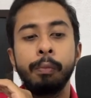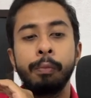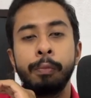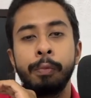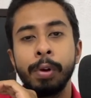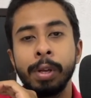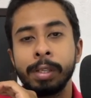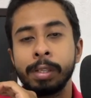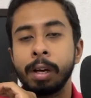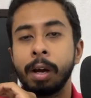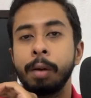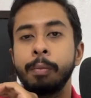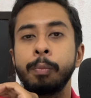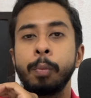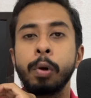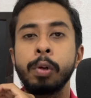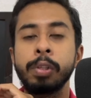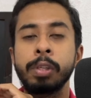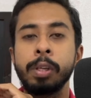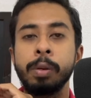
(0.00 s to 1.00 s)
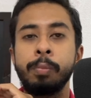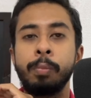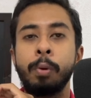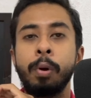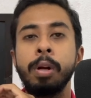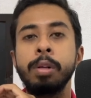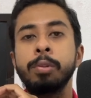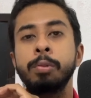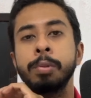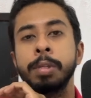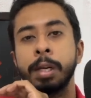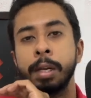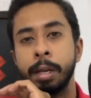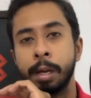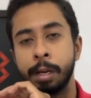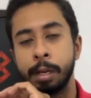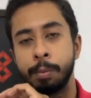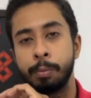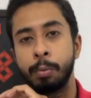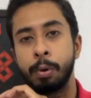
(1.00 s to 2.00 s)
which are positive points, which are
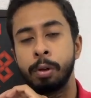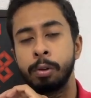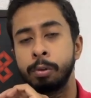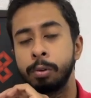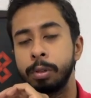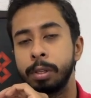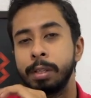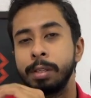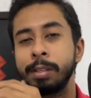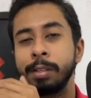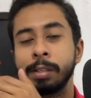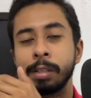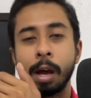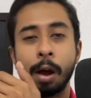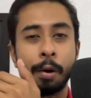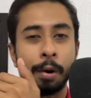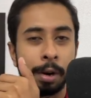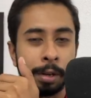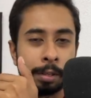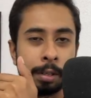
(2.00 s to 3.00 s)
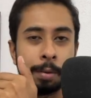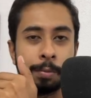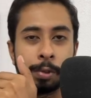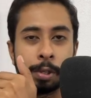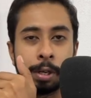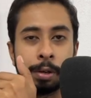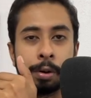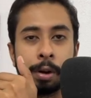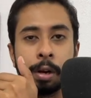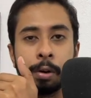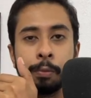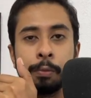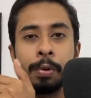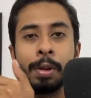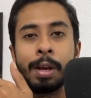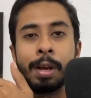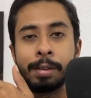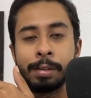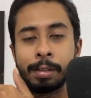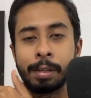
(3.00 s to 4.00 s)
negative points. This is our assumption, right?
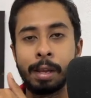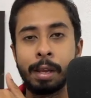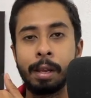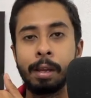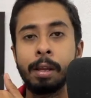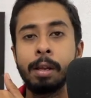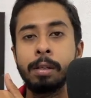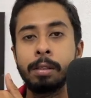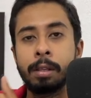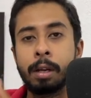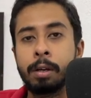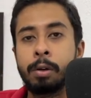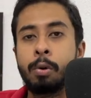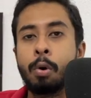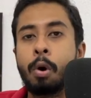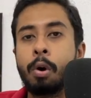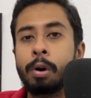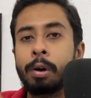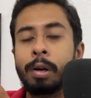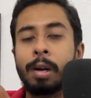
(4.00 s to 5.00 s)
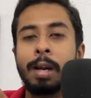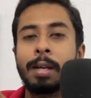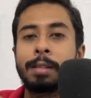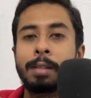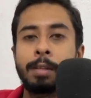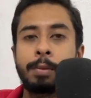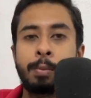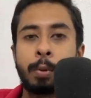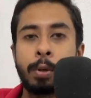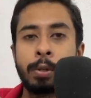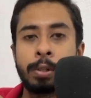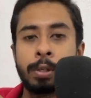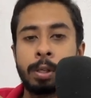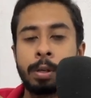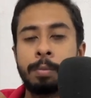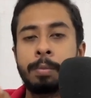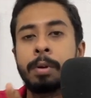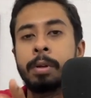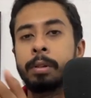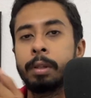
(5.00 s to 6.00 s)
We are saying the dog class is
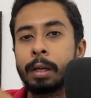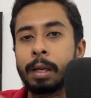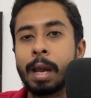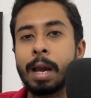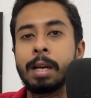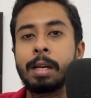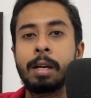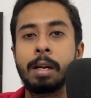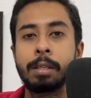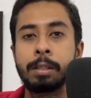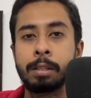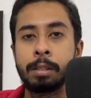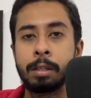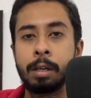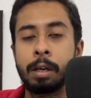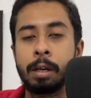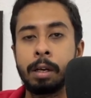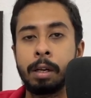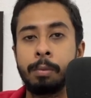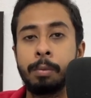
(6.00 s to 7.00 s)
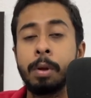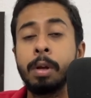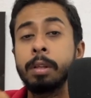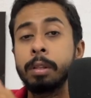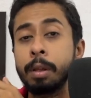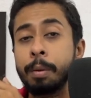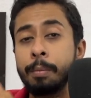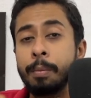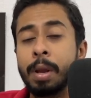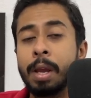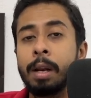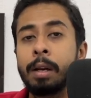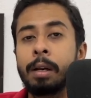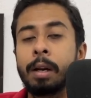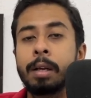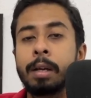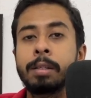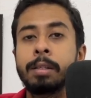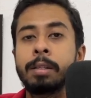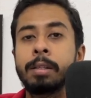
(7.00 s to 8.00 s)
positive, the cat class is negative, the male
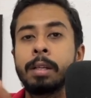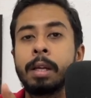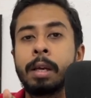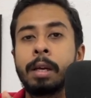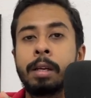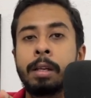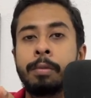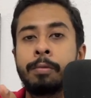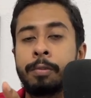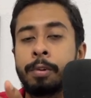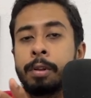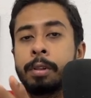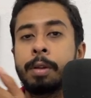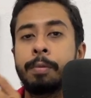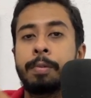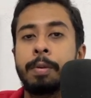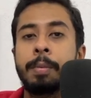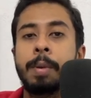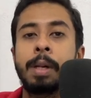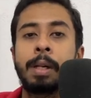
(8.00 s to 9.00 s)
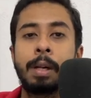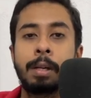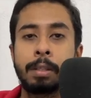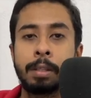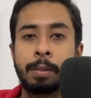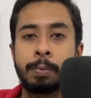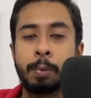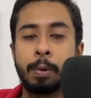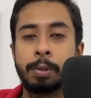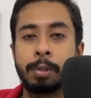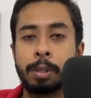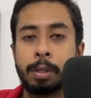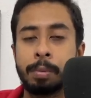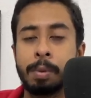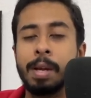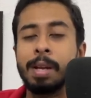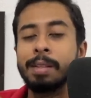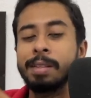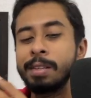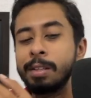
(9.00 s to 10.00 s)
class is negative, the female class is positive.
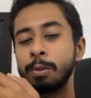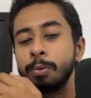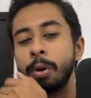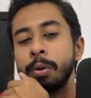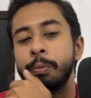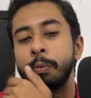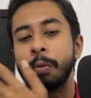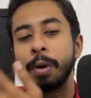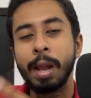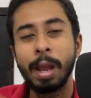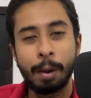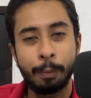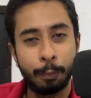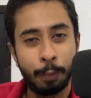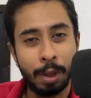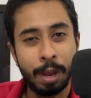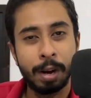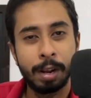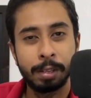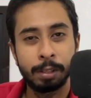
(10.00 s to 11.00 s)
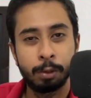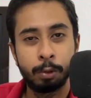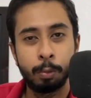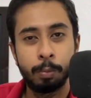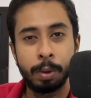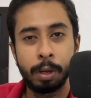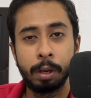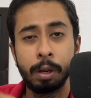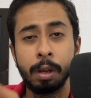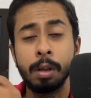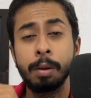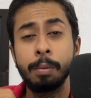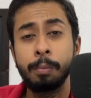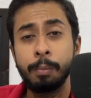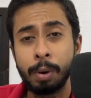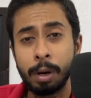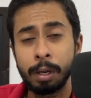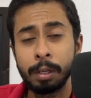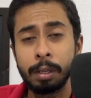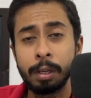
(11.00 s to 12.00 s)
This is what we are assuming.
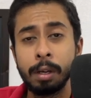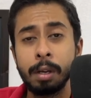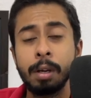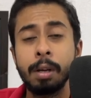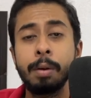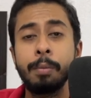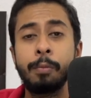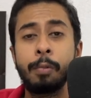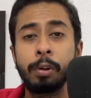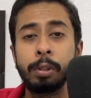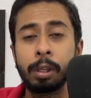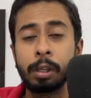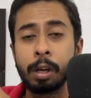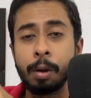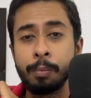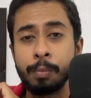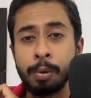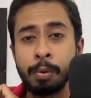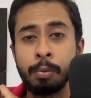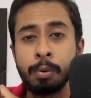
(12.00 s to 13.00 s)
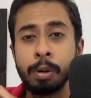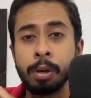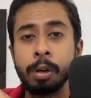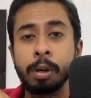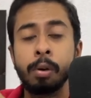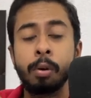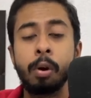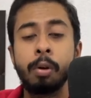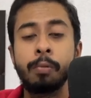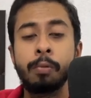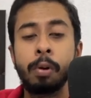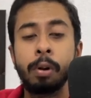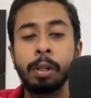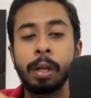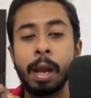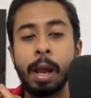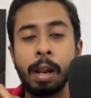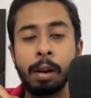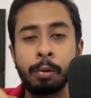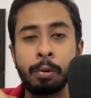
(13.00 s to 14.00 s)
But for the computer or for
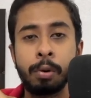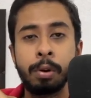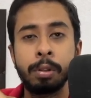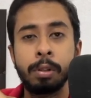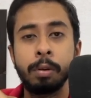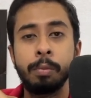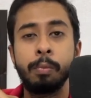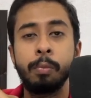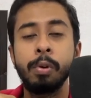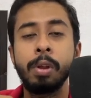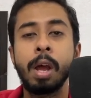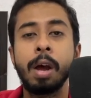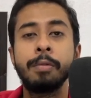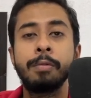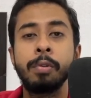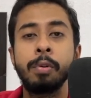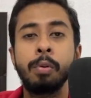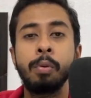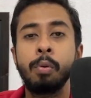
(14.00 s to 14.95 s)
the algorithm, they have